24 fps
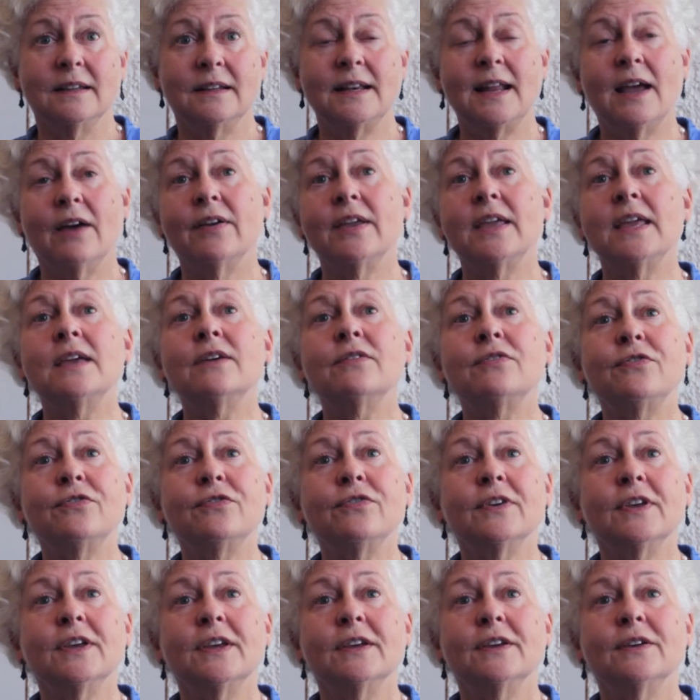Now,
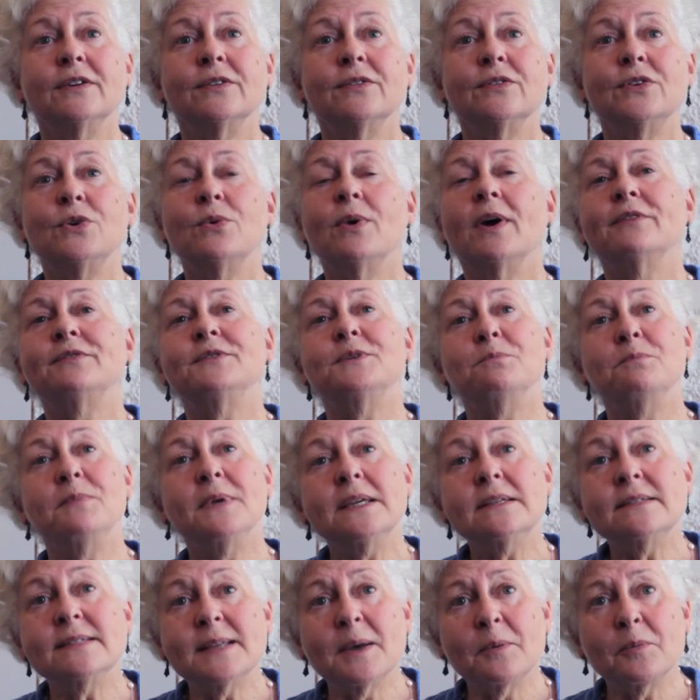if you have to
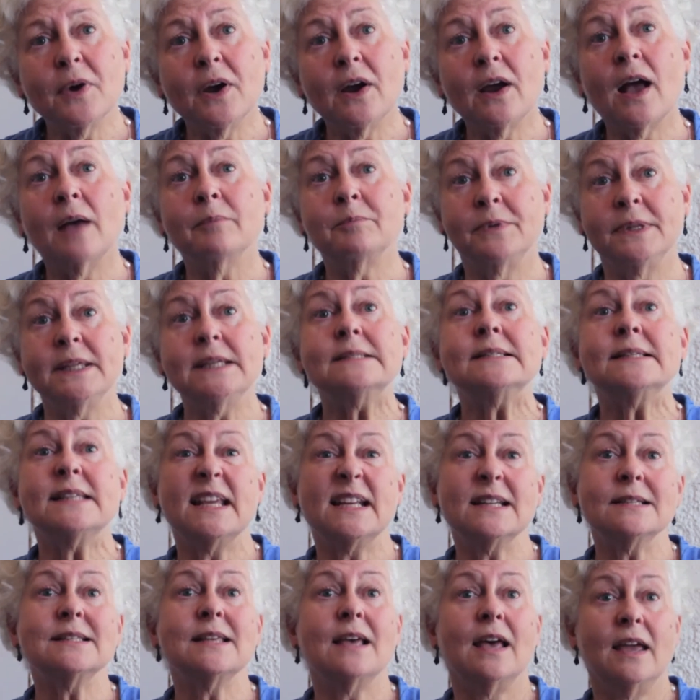be somewhere, please set
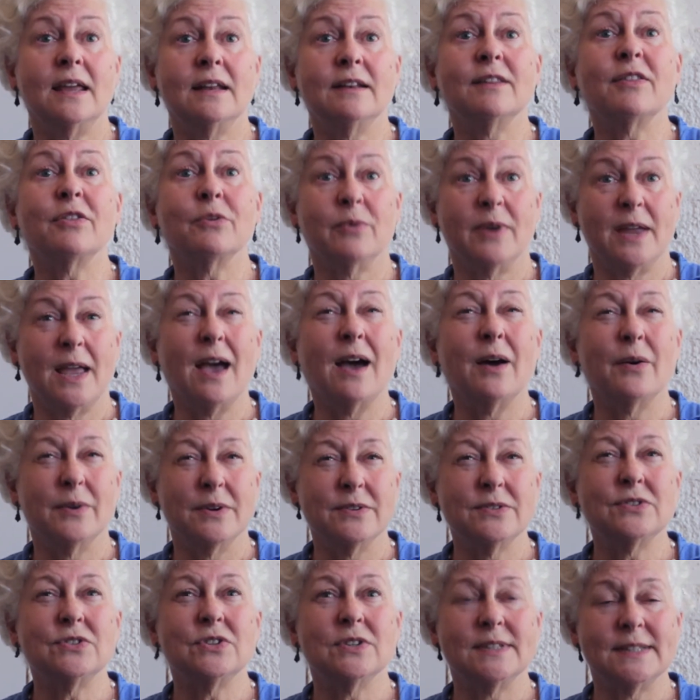aside 3
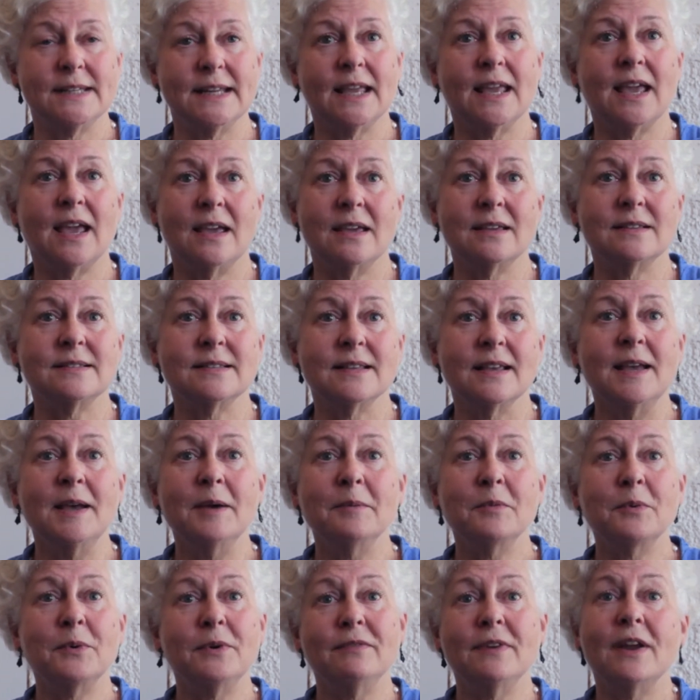hours just in case.
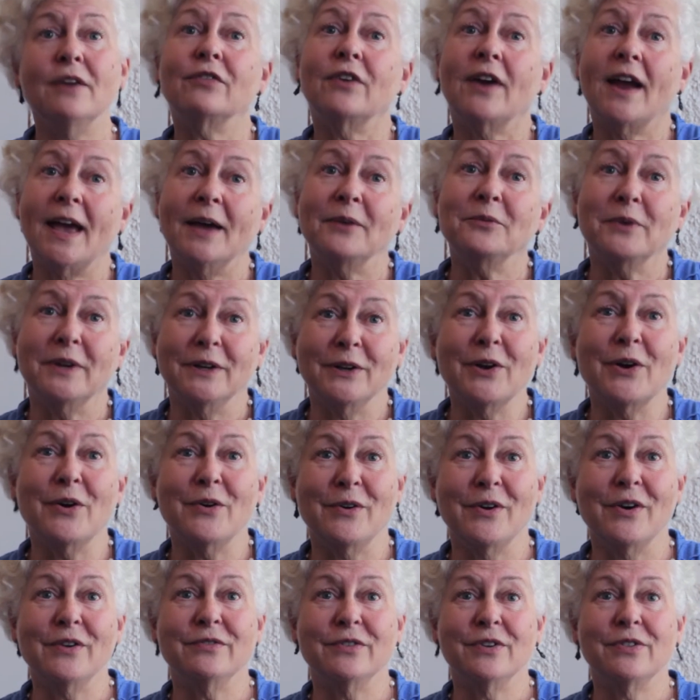We've never had one
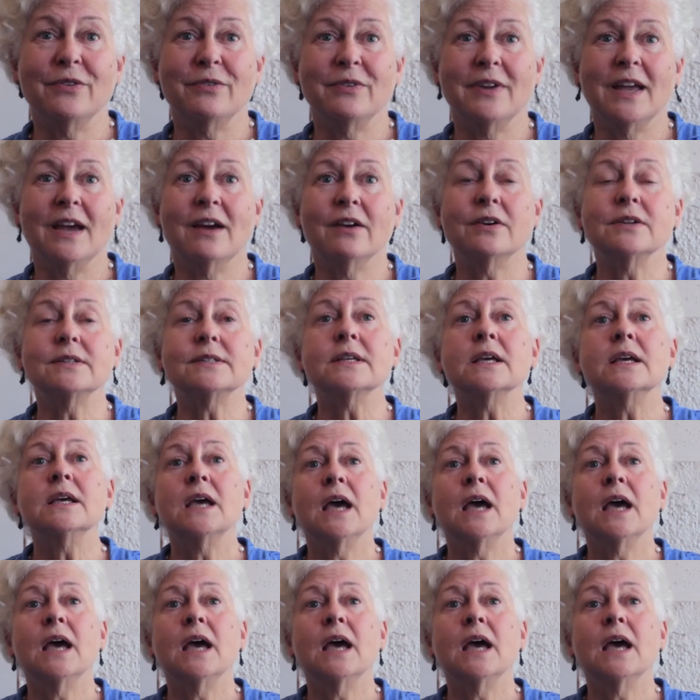go over 3 hours.